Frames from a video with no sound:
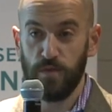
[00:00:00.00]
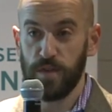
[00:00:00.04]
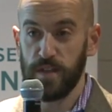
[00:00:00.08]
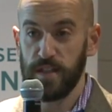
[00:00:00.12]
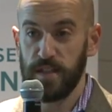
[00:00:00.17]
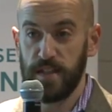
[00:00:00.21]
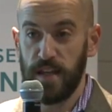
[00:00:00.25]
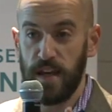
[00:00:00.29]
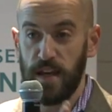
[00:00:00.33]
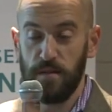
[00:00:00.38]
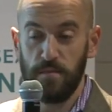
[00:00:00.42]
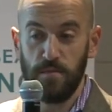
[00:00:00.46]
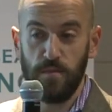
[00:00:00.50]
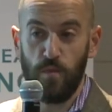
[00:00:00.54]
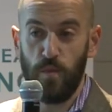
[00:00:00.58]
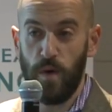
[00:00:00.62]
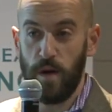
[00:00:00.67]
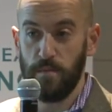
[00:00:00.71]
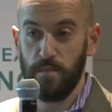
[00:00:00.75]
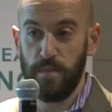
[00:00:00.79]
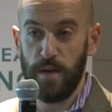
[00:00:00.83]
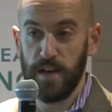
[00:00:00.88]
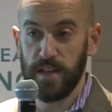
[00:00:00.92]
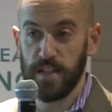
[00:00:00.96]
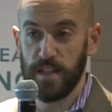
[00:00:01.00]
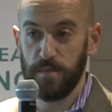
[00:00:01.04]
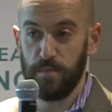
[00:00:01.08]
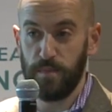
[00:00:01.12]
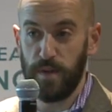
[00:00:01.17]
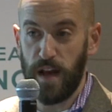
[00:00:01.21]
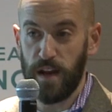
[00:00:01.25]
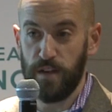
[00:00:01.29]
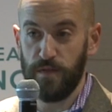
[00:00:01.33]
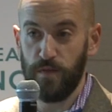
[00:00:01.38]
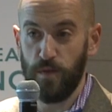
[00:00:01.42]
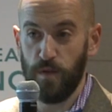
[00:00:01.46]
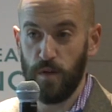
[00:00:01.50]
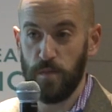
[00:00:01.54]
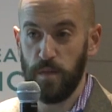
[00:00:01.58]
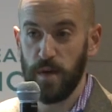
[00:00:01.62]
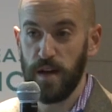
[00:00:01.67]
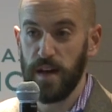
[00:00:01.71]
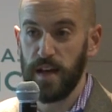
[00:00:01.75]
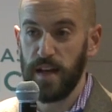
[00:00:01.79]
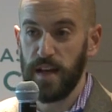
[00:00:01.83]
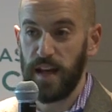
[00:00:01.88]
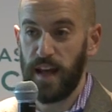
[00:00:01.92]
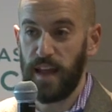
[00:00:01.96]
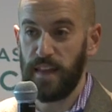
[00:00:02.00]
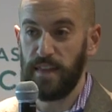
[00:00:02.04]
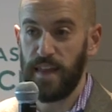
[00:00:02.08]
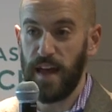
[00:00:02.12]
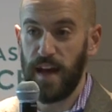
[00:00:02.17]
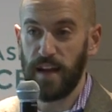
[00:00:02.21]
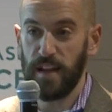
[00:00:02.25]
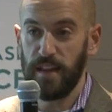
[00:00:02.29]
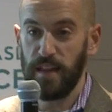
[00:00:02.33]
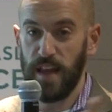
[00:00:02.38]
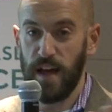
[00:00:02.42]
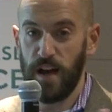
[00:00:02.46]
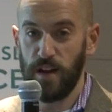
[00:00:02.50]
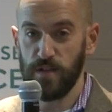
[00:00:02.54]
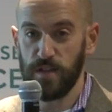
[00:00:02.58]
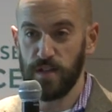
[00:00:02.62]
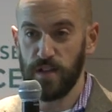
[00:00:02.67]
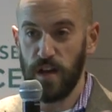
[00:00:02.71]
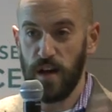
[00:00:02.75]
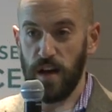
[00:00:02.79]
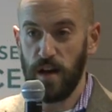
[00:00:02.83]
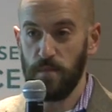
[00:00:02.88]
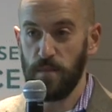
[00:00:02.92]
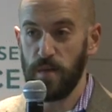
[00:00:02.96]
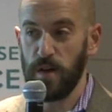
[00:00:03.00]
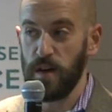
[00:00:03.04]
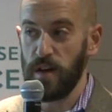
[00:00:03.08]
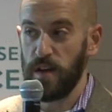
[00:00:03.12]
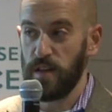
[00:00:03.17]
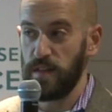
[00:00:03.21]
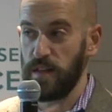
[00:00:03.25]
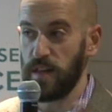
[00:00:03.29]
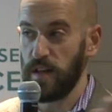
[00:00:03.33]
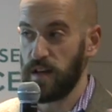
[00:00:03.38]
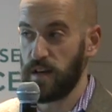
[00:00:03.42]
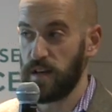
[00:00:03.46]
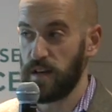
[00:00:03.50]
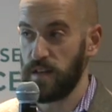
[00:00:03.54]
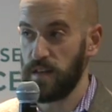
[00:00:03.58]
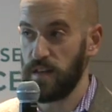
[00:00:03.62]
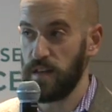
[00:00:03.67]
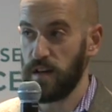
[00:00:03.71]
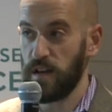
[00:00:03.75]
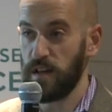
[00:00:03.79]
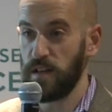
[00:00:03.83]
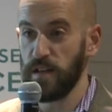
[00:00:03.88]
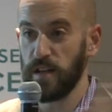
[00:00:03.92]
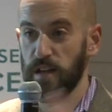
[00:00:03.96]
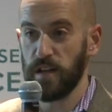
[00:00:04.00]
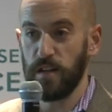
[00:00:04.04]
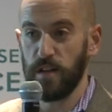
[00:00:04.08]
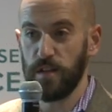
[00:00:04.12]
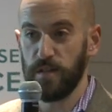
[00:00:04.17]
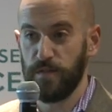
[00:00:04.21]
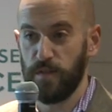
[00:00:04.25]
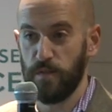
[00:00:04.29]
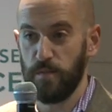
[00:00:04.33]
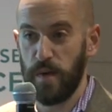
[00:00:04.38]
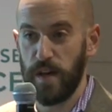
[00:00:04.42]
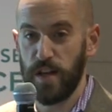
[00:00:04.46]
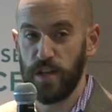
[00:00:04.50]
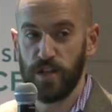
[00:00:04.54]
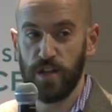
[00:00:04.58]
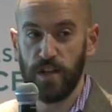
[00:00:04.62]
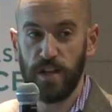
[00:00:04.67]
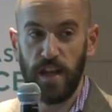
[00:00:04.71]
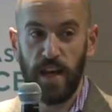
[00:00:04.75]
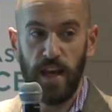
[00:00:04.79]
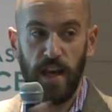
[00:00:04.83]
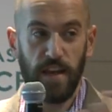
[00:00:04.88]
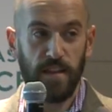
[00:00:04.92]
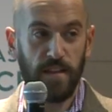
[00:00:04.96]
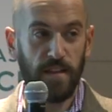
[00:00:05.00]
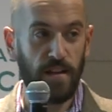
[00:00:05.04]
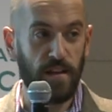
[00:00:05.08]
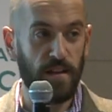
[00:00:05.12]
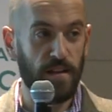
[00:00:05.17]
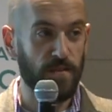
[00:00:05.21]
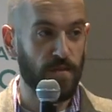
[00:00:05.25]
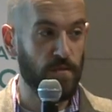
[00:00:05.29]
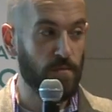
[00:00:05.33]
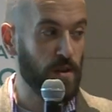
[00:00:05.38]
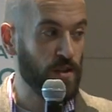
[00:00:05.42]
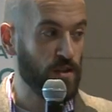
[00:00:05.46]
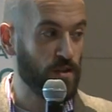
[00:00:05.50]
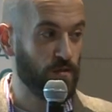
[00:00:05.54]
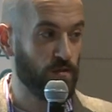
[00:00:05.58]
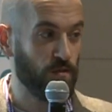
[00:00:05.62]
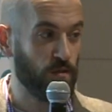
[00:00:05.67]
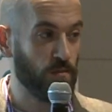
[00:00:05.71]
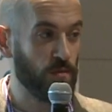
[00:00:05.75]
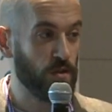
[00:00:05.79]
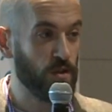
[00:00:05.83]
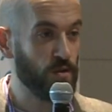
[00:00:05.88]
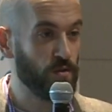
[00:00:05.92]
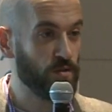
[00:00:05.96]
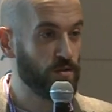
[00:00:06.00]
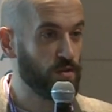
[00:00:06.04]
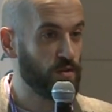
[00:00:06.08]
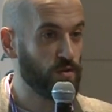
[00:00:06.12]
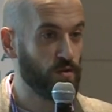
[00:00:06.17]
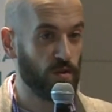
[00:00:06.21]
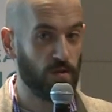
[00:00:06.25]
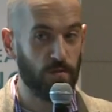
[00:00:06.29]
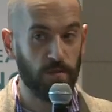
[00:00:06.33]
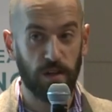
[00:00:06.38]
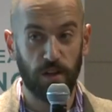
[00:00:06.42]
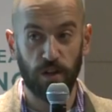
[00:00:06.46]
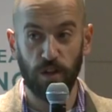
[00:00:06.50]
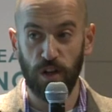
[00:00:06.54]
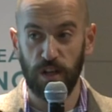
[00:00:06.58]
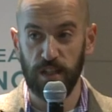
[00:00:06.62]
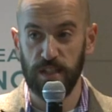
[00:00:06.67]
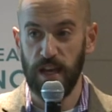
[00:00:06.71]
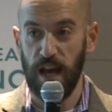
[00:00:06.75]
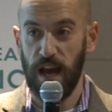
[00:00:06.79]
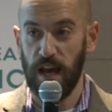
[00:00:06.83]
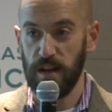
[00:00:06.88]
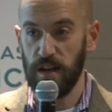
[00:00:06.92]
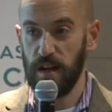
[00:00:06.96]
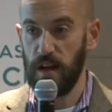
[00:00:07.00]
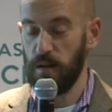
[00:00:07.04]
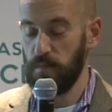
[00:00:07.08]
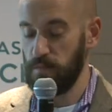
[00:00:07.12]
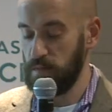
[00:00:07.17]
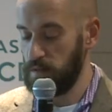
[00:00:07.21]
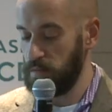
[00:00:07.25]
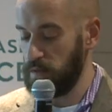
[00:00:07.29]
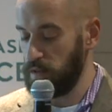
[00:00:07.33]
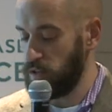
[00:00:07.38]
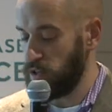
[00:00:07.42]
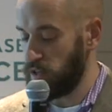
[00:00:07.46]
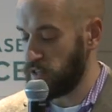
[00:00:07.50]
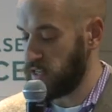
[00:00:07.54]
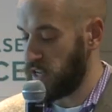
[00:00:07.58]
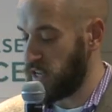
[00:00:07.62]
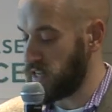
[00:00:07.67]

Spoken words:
same web-based platform, and that allows the clinical information and the information from you to sort of be looked at together.